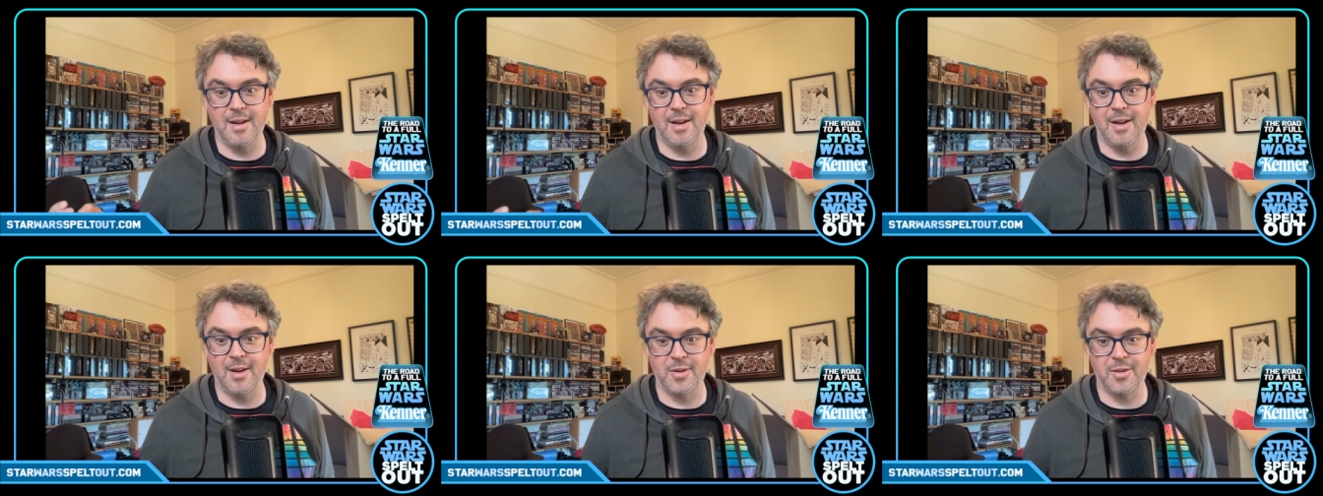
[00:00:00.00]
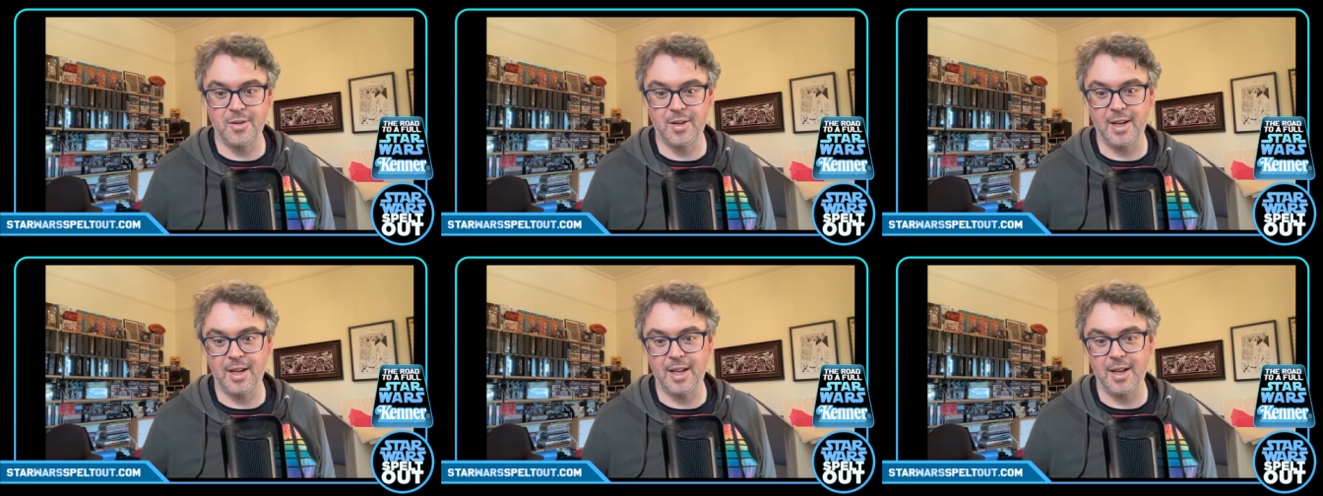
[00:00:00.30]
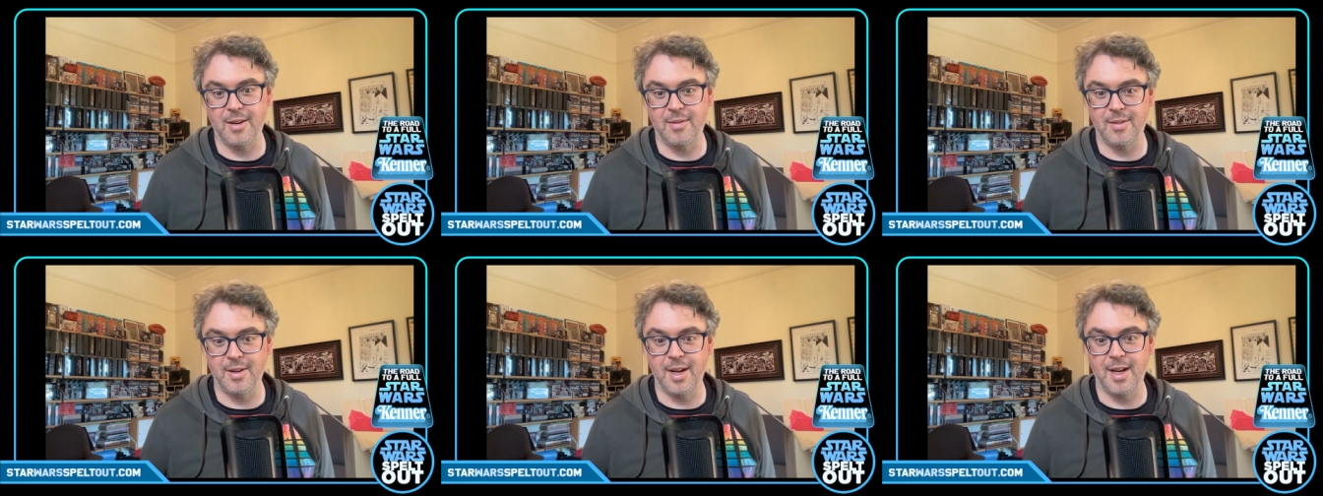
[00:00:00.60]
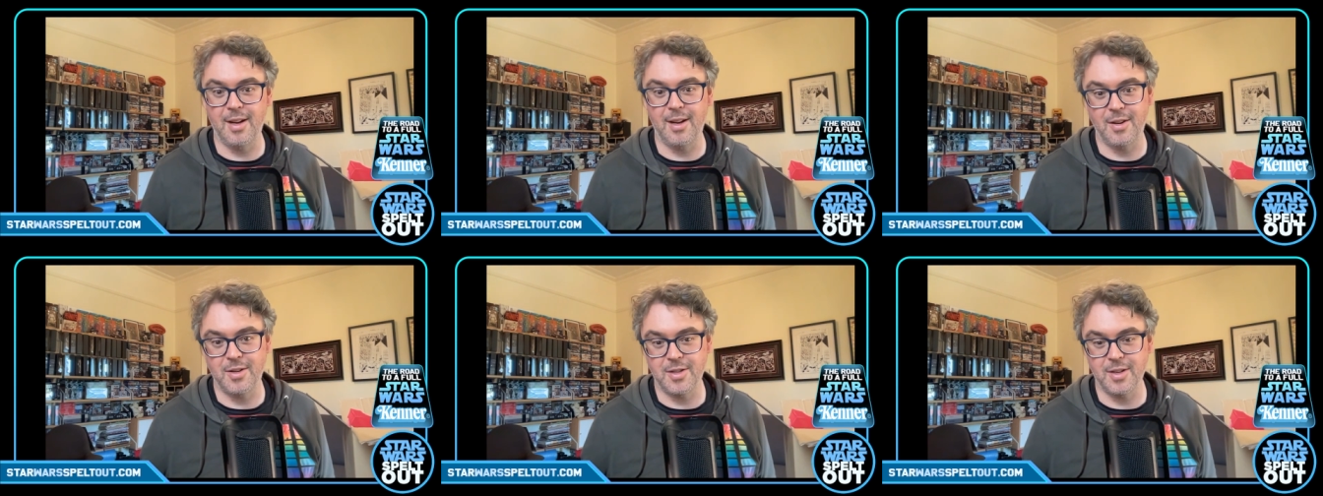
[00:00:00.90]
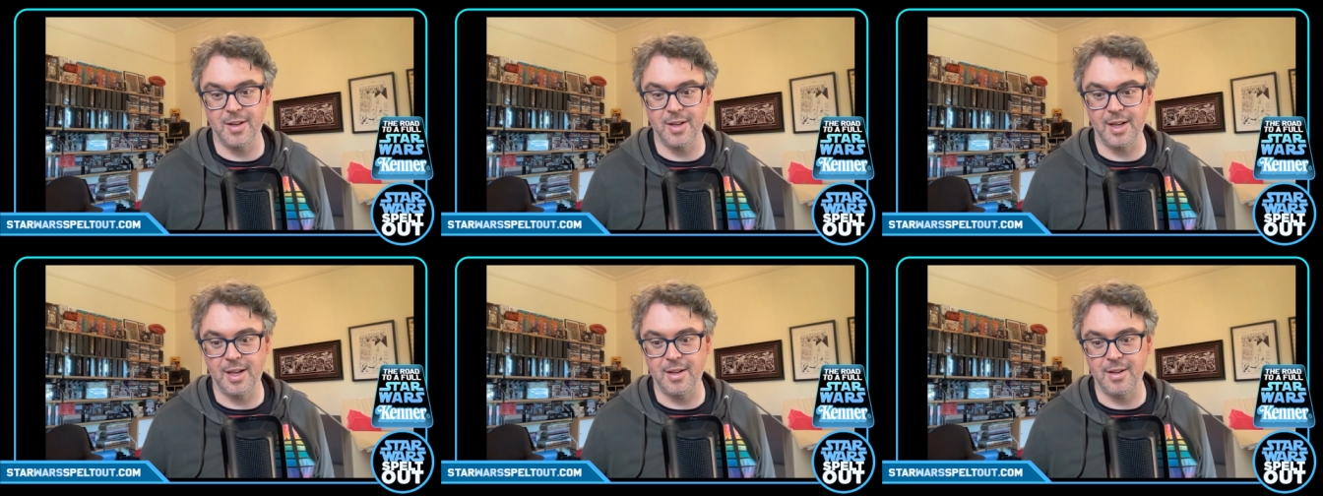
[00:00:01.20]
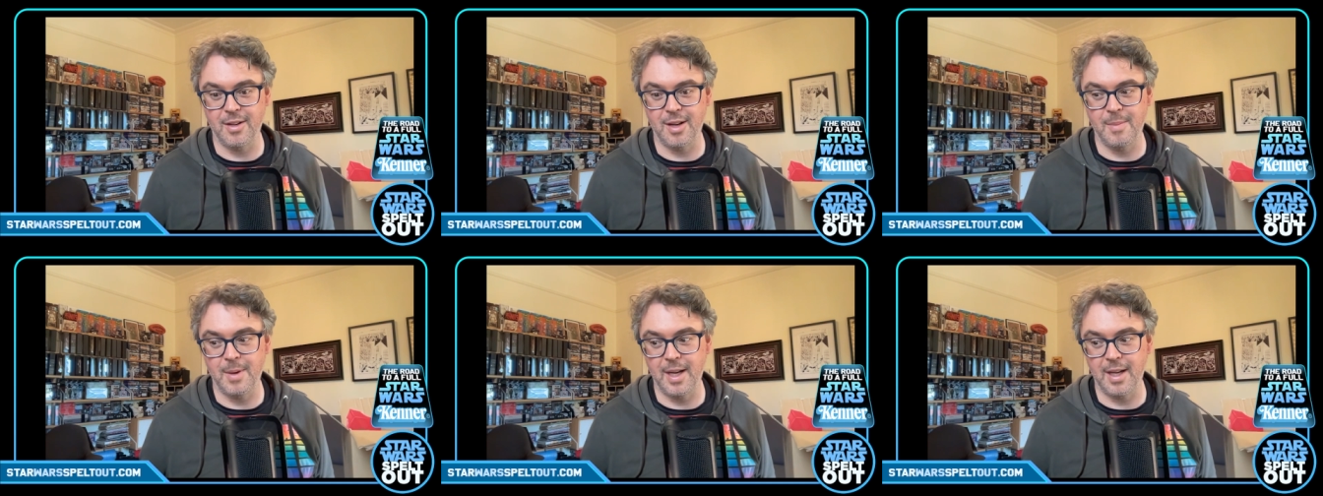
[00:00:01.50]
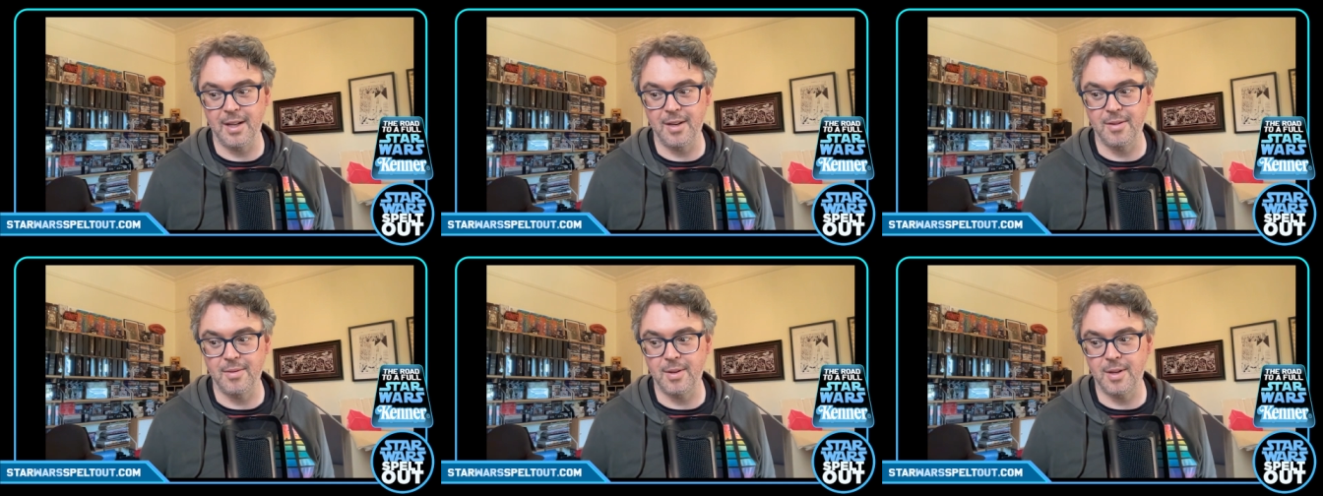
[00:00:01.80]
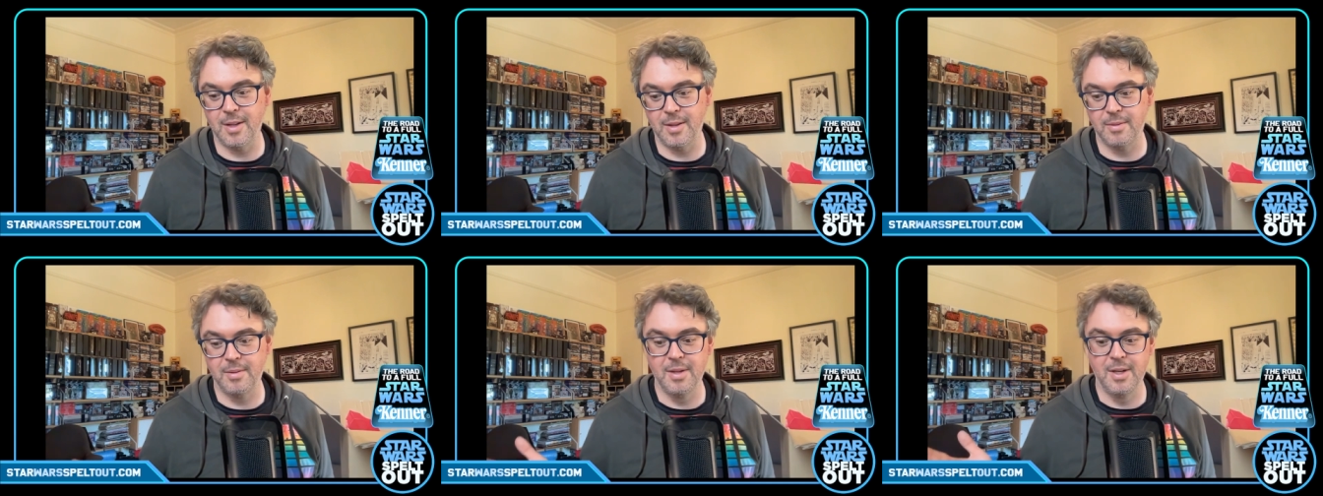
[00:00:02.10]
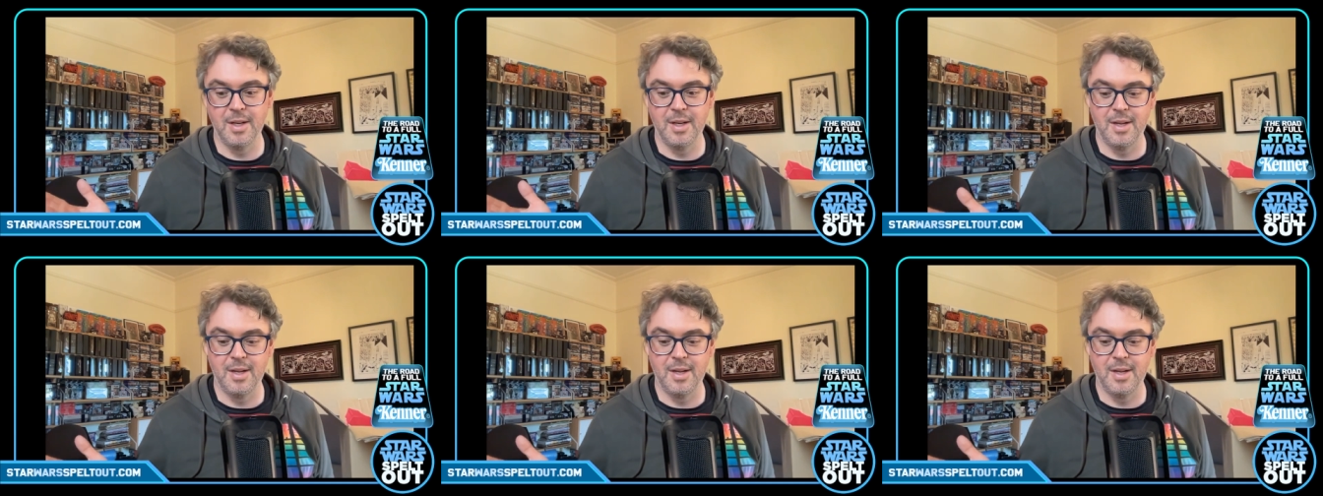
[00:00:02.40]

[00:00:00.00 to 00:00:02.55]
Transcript: I'll try and get it right. I'll try and get it. I might get it wrong.